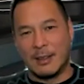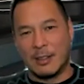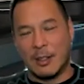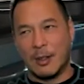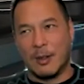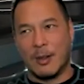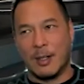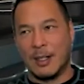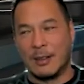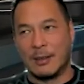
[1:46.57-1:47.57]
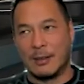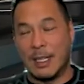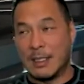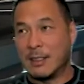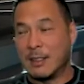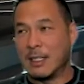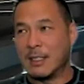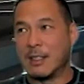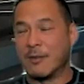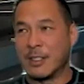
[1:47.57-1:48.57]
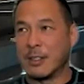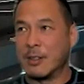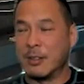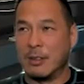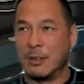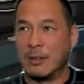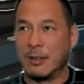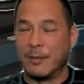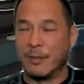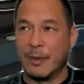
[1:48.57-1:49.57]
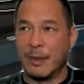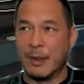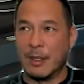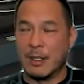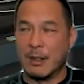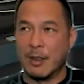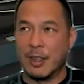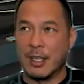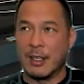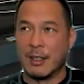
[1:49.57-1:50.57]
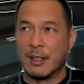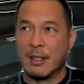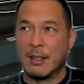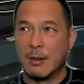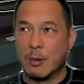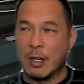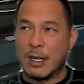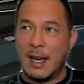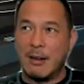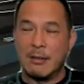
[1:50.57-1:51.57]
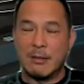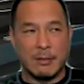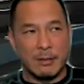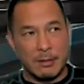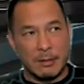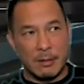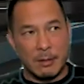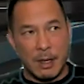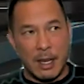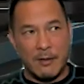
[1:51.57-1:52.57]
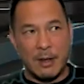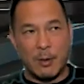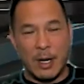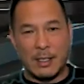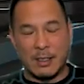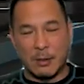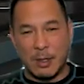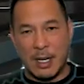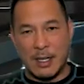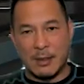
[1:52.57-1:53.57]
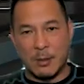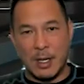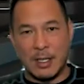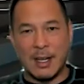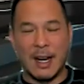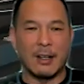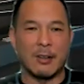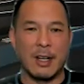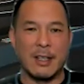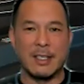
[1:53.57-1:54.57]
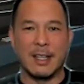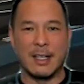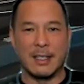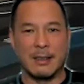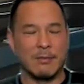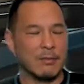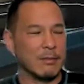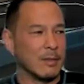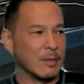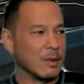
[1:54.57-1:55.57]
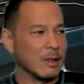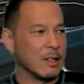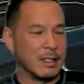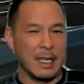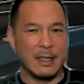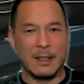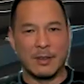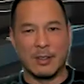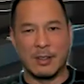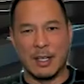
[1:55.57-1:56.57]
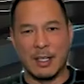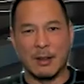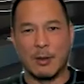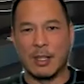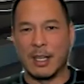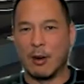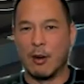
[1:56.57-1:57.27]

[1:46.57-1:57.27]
So that's the physical, thing. Workout heavy weights 3 days a week, not crazy like deadlifts or anything with like